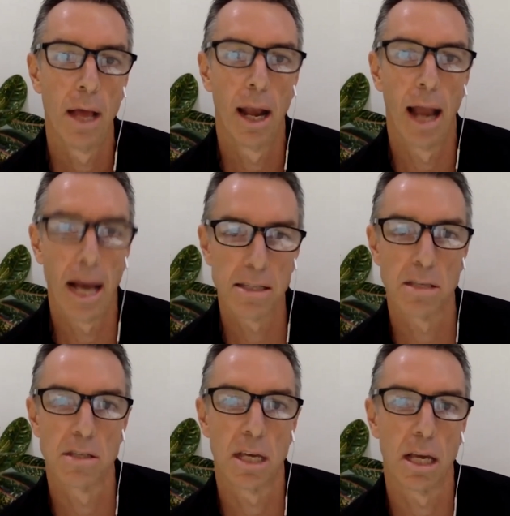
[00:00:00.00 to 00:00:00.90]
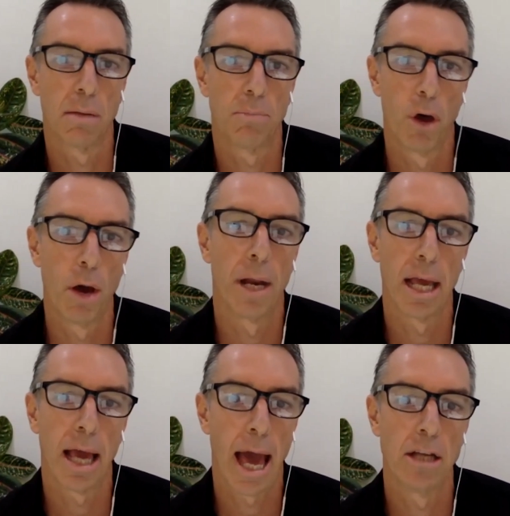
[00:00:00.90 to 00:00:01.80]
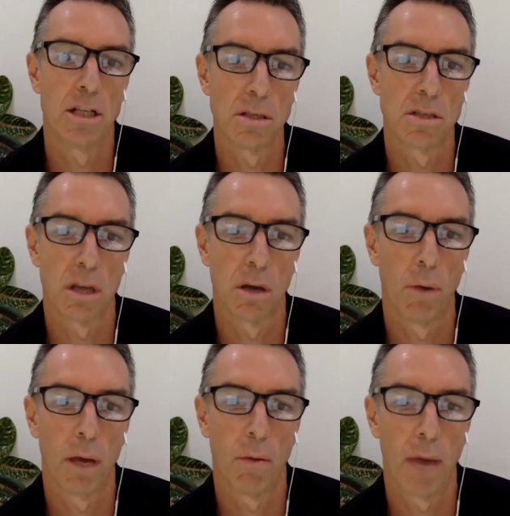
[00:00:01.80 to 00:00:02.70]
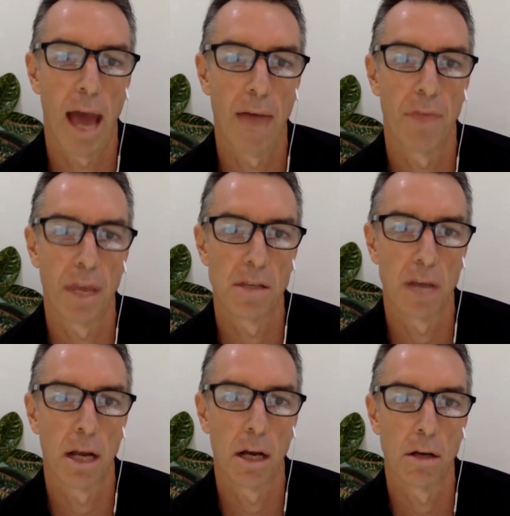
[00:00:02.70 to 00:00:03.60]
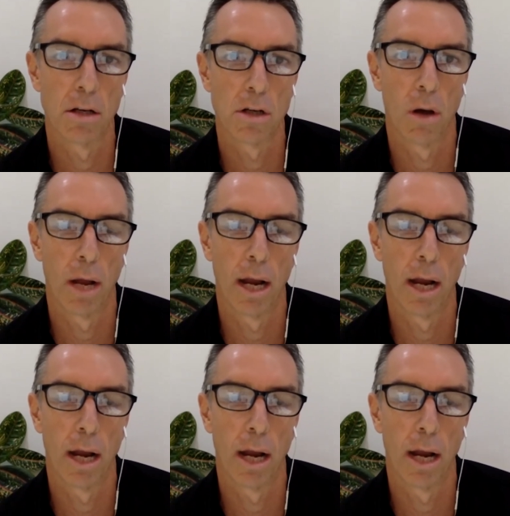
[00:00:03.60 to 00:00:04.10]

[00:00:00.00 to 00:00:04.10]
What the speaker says: licensing, permitting agents that we have things under control.